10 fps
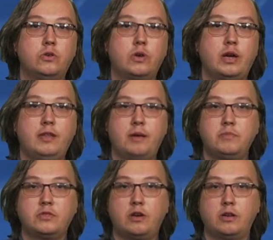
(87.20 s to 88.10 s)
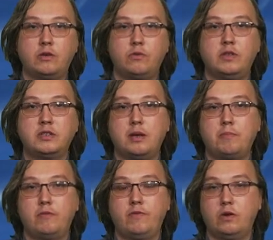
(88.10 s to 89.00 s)
look at them, starting with the
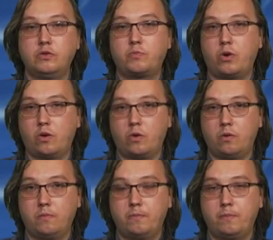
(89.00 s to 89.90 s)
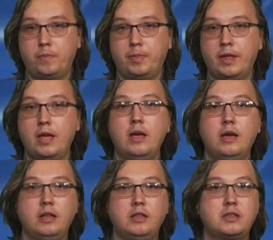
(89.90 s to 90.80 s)
sample values protocol.
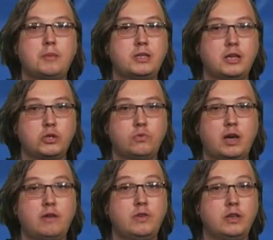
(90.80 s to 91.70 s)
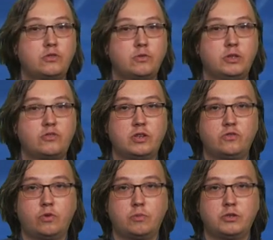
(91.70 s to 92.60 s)
In the substation, we have instrument
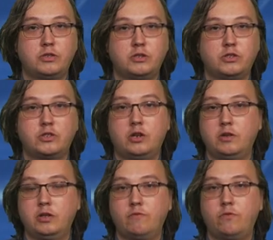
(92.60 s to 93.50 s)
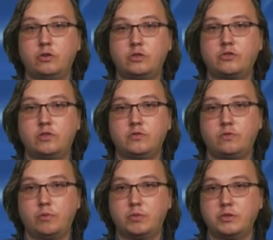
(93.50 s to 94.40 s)
transformers, such as current and voltage
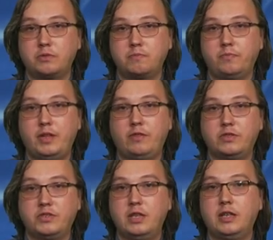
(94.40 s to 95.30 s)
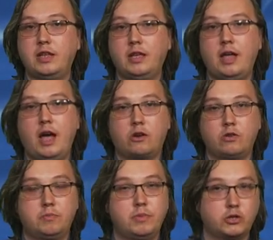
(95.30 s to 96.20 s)
transformers, that facilitate
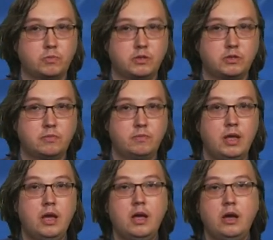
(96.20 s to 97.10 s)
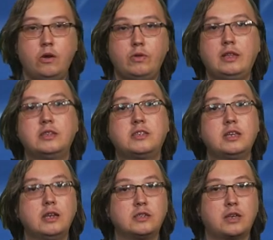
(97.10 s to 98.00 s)
accurate measurements. Note that the
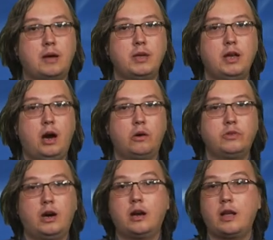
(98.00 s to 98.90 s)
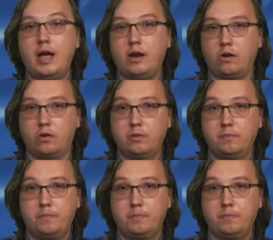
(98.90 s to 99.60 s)
signals coming out are analog.